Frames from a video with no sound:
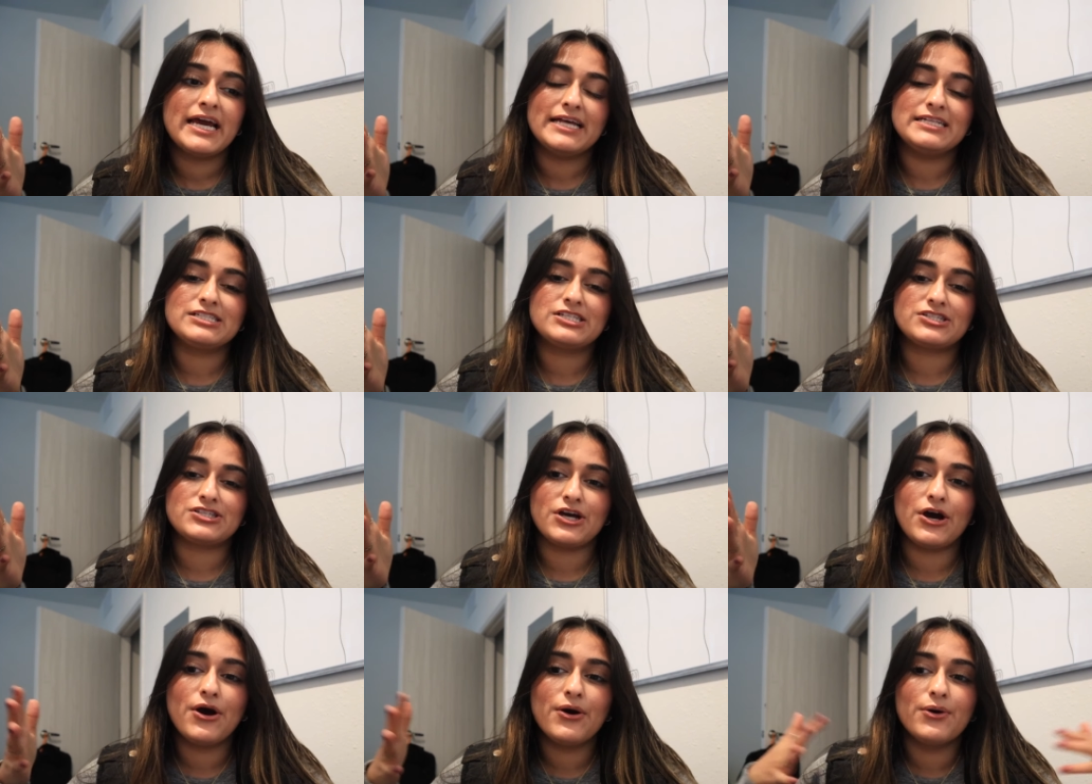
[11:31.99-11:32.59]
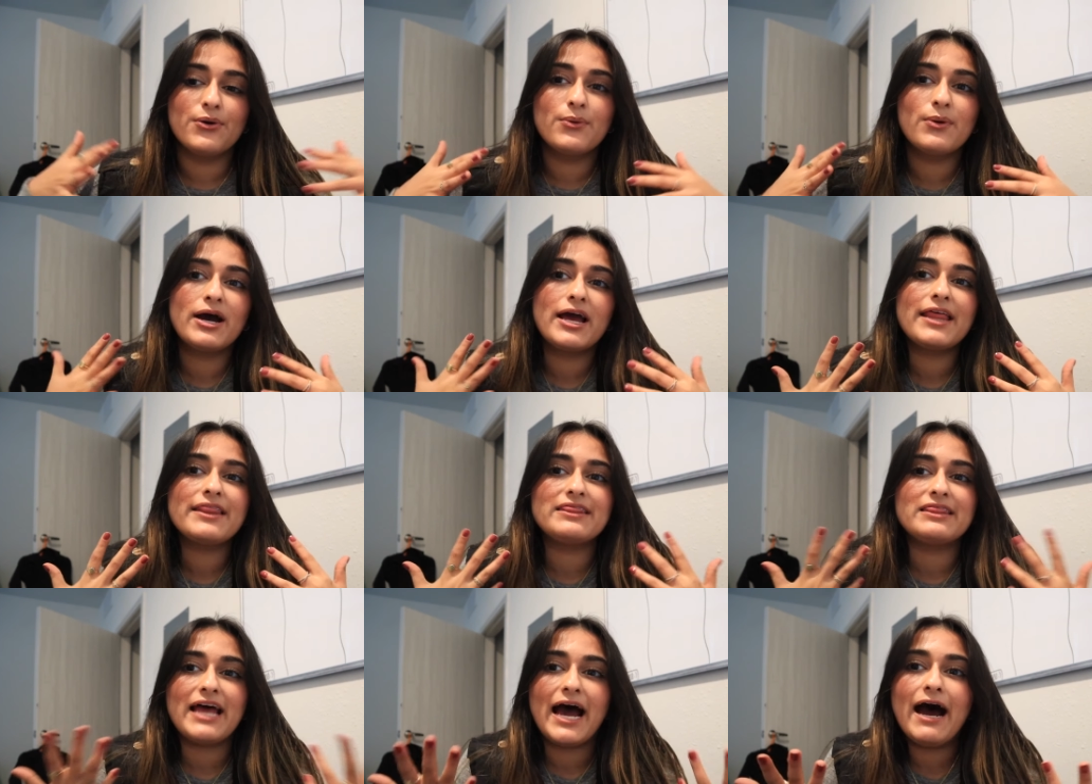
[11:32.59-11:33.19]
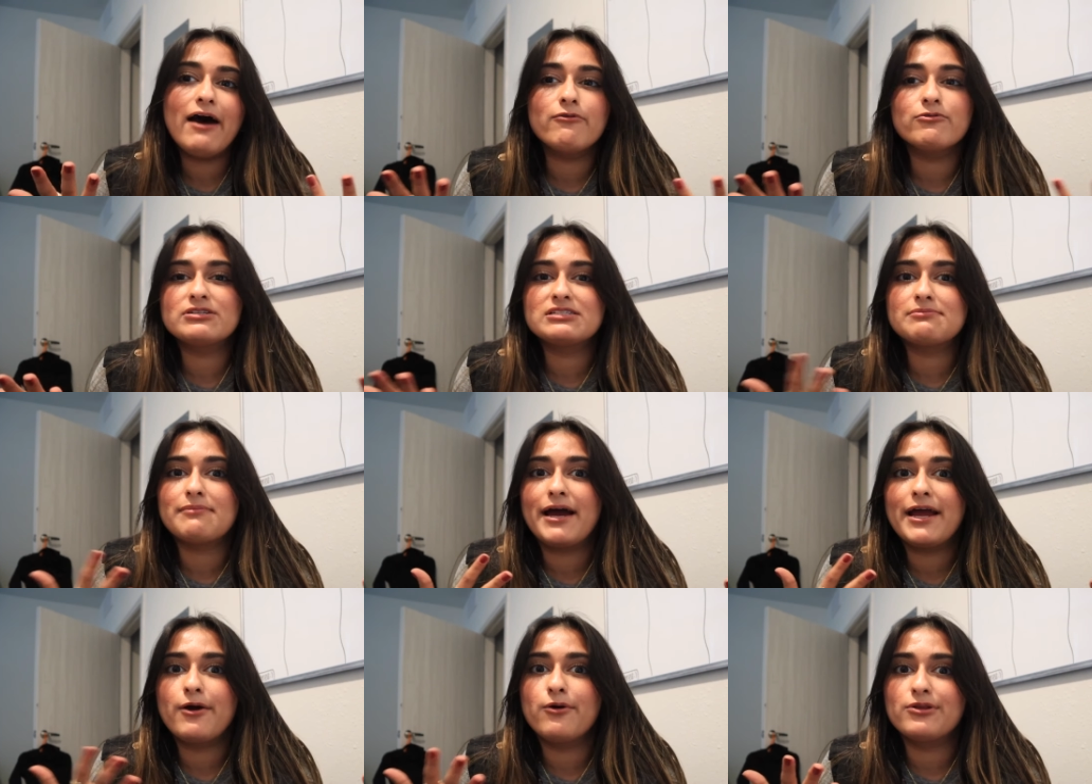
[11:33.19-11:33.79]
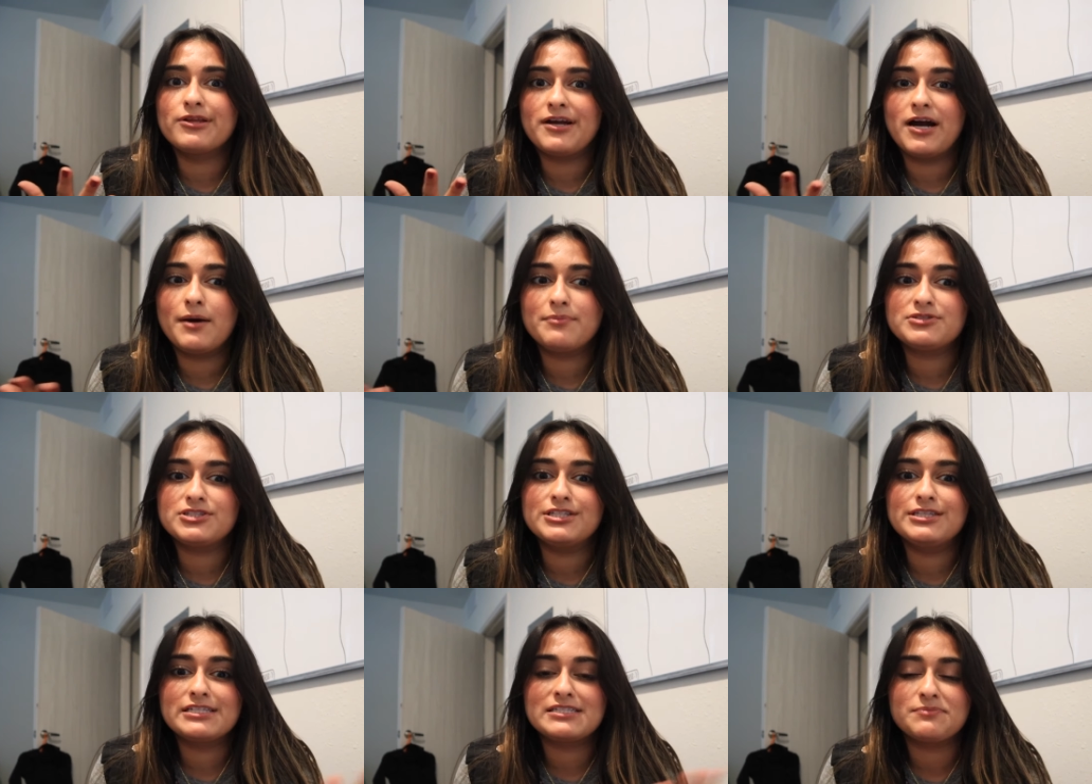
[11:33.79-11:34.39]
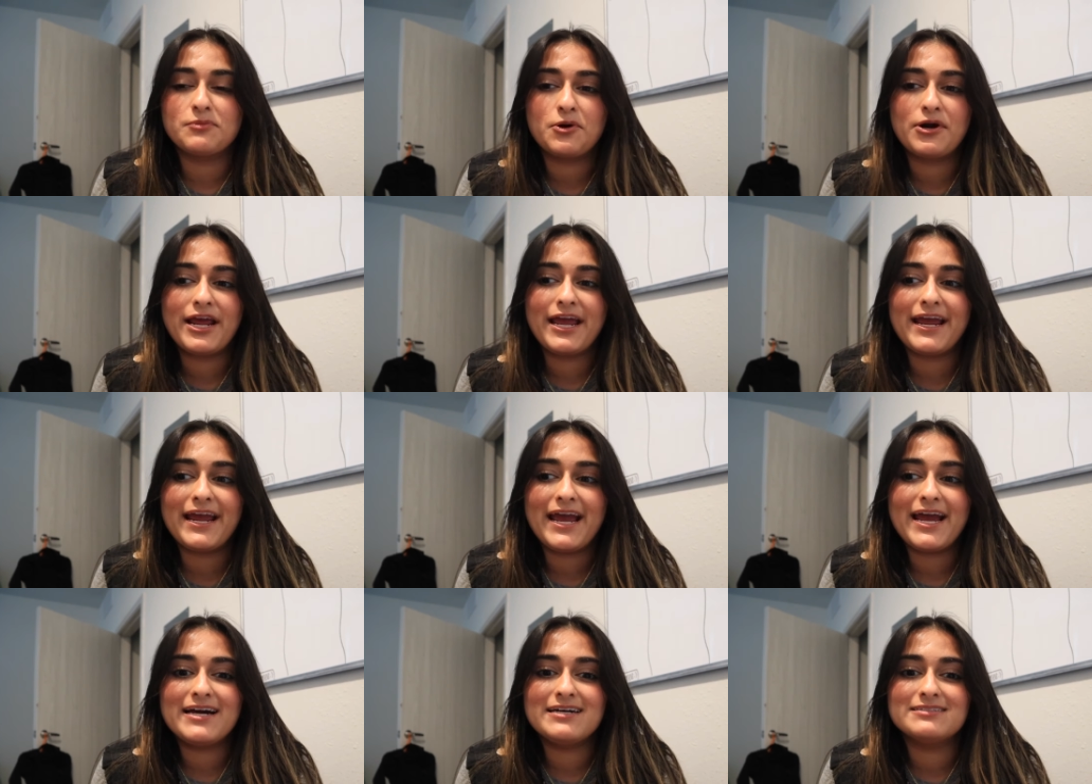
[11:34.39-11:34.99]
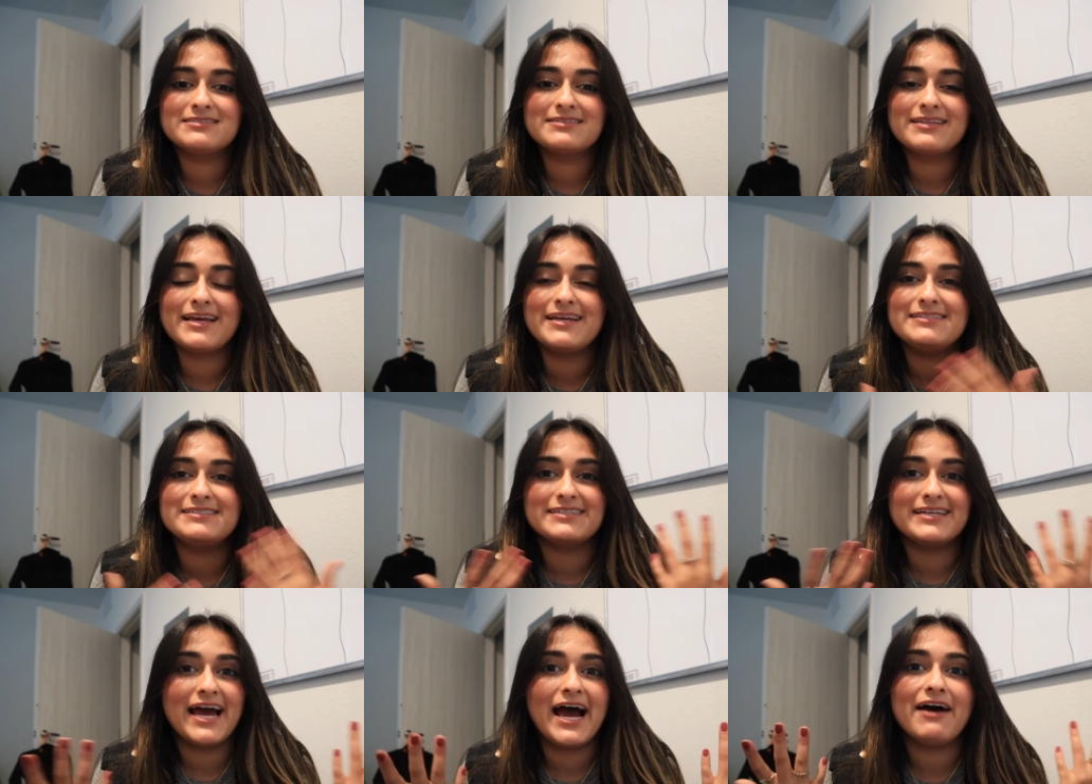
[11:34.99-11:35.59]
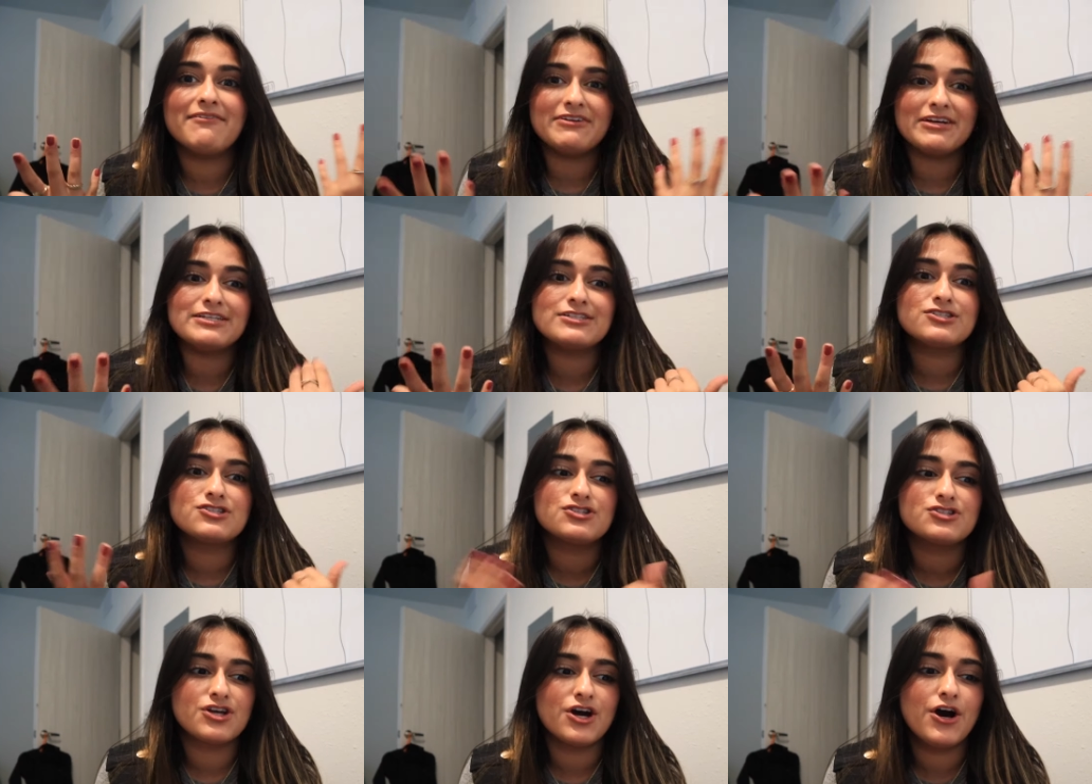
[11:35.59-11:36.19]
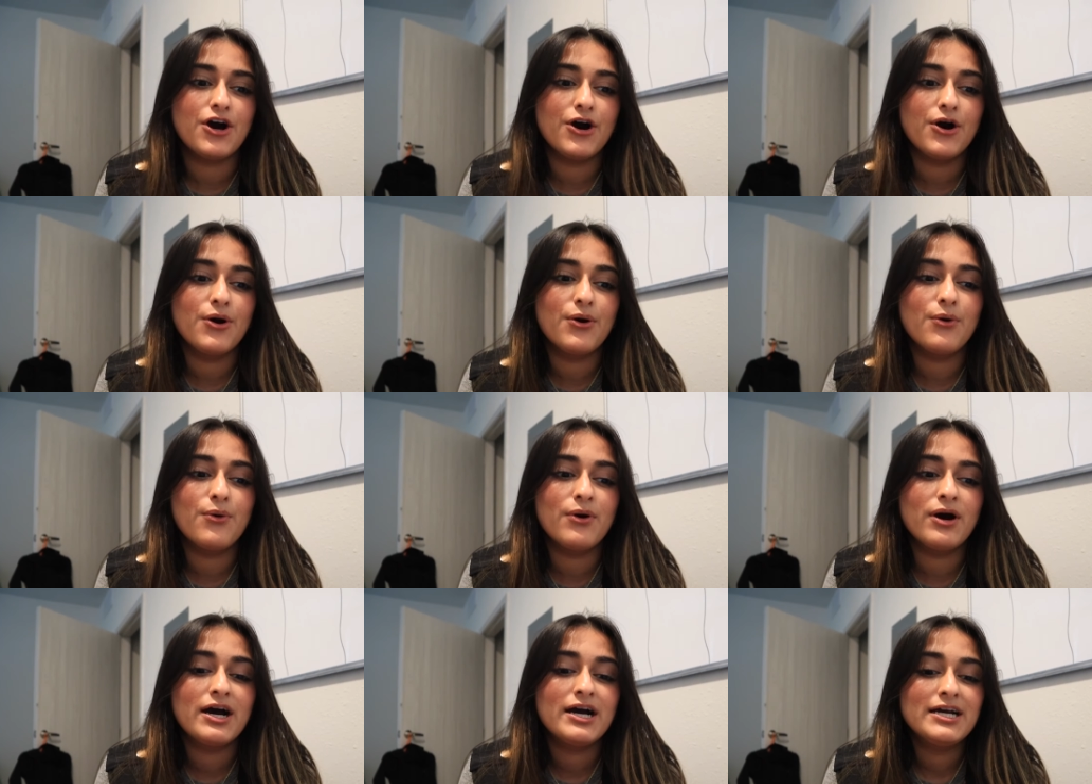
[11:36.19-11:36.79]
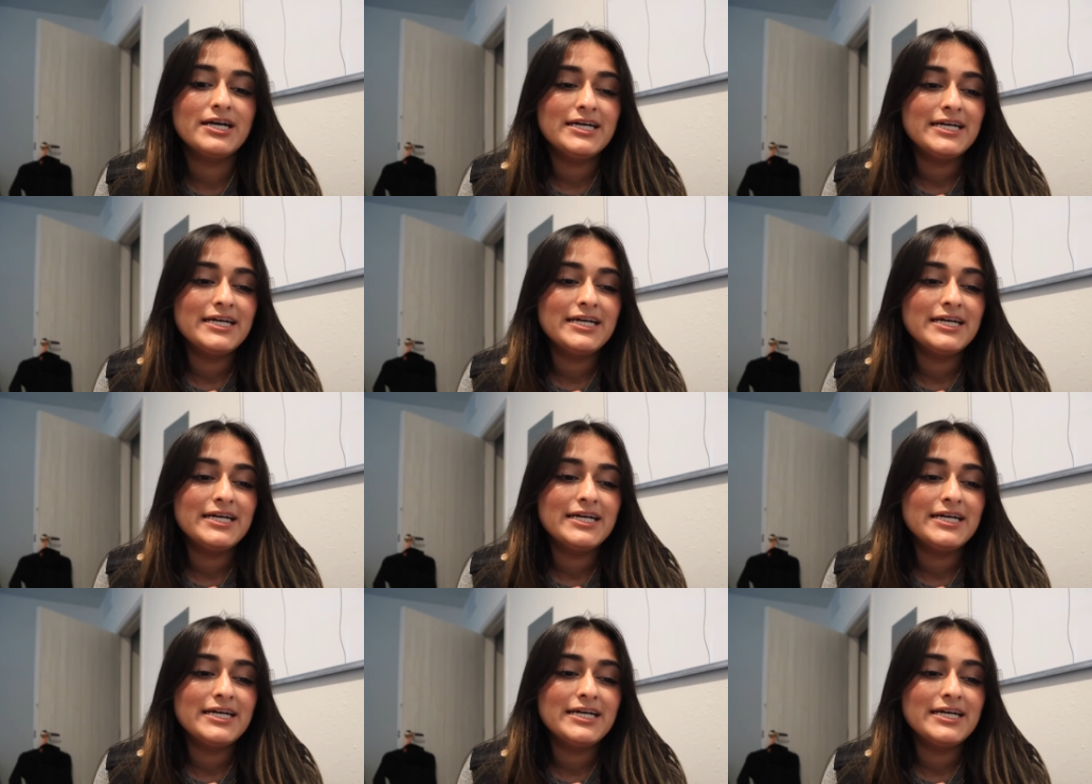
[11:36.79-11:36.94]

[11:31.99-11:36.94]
And so that was my only option this morning and they didn't have it. So,